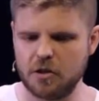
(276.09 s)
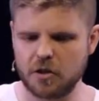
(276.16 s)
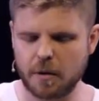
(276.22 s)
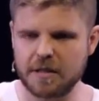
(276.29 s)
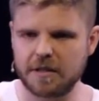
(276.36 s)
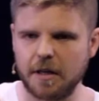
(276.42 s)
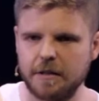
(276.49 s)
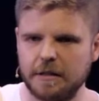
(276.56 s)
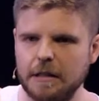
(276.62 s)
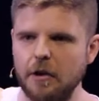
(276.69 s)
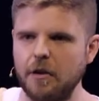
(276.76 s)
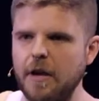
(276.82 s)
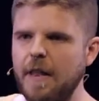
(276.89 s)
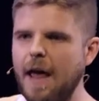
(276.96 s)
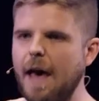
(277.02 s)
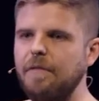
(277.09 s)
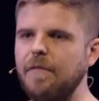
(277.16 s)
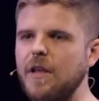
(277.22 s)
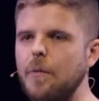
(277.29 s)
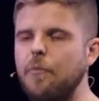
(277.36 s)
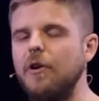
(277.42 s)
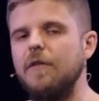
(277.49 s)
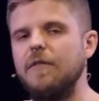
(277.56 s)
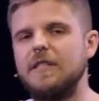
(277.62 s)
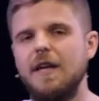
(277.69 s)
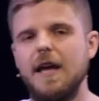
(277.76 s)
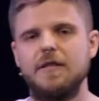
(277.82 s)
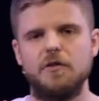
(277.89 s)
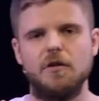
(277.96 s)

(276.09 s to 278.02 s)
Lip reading: So I started looking at the previous kits